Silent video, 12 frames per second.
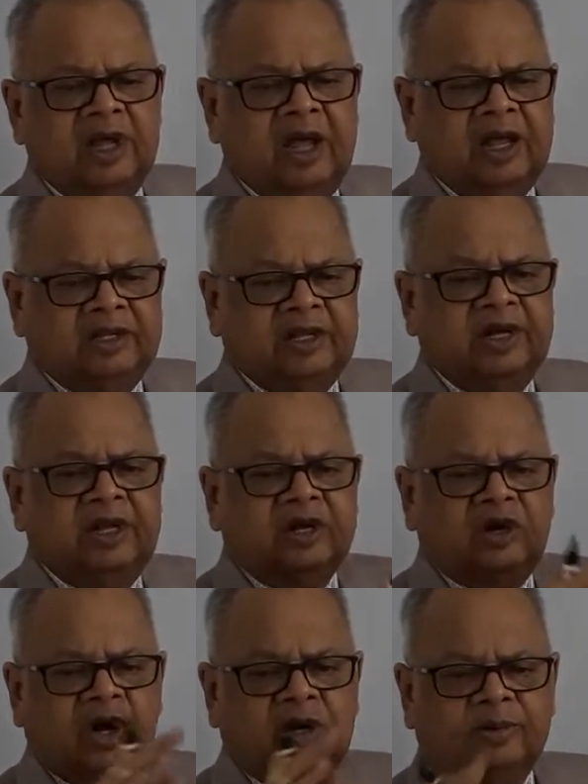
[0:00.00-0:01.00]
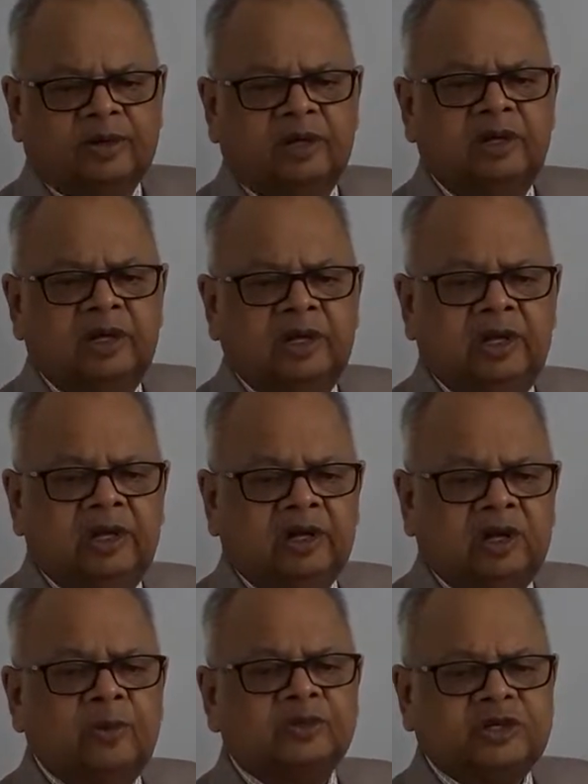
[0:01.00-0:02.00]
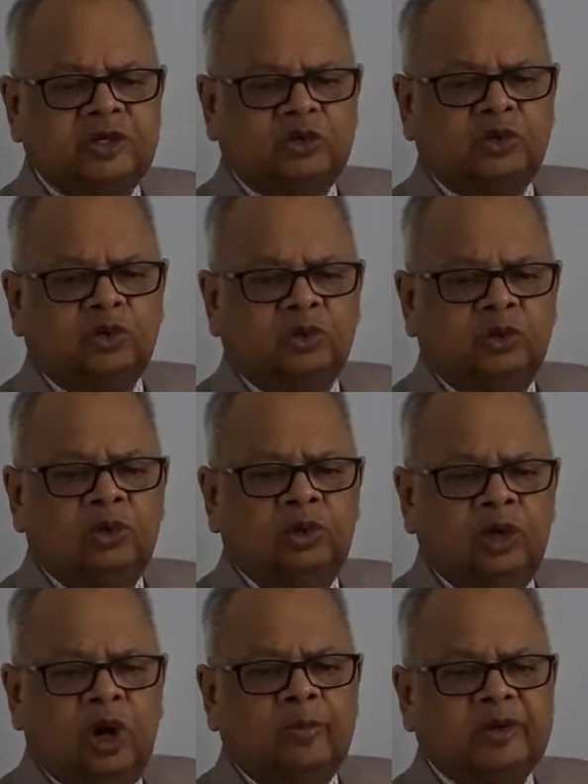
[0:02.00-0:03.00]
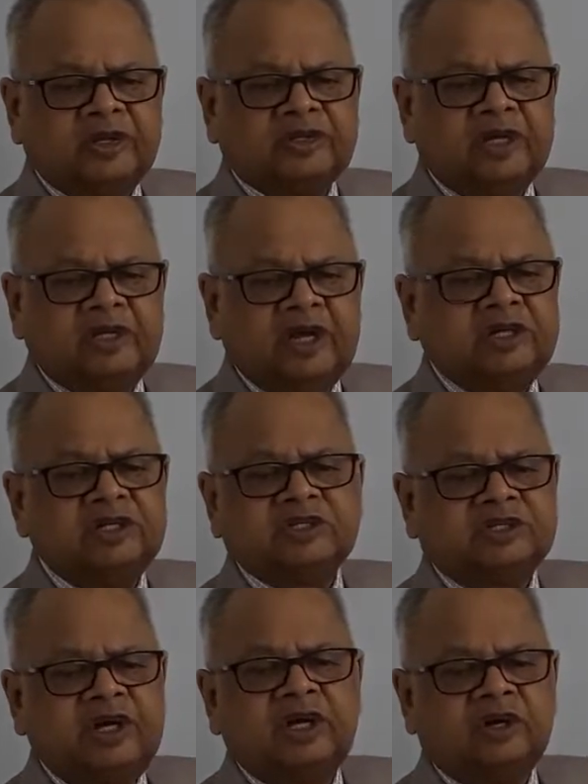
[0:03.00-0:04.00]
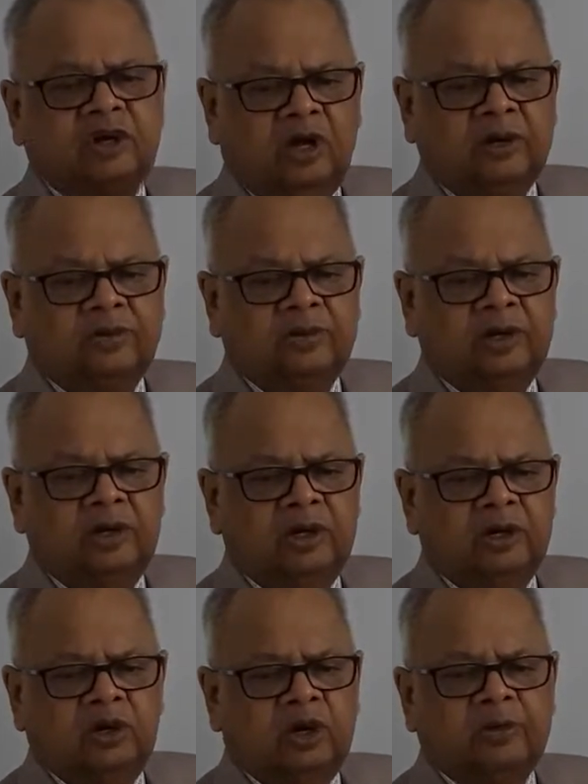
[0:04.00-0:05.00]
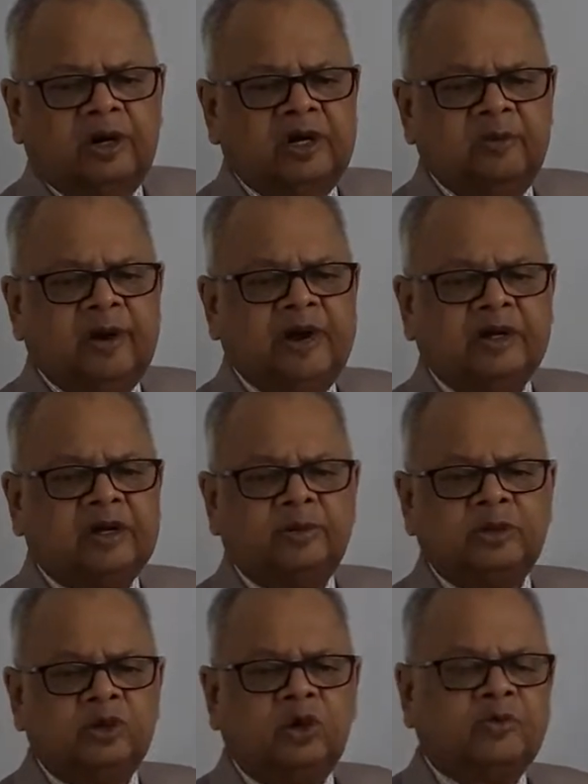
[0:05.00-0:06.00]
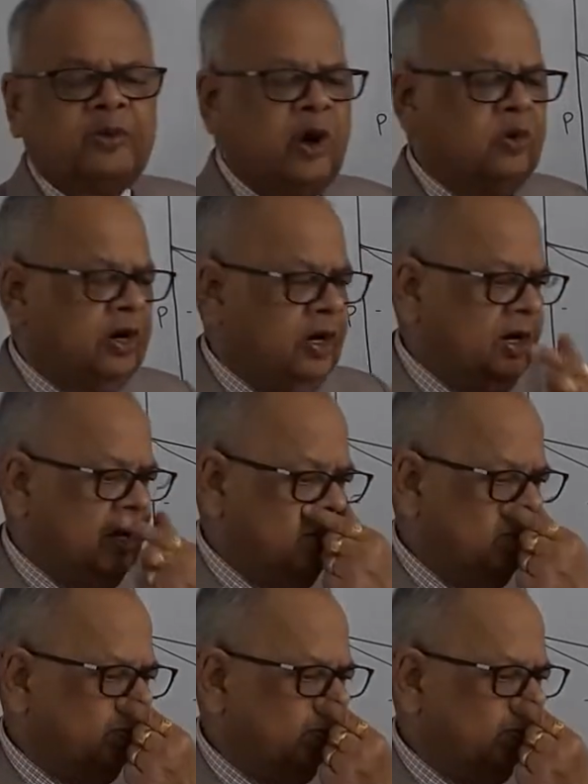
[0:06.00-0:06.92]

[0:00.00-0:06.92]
and then a curve comes into operation, that is king curve. Normal demand curve is not found under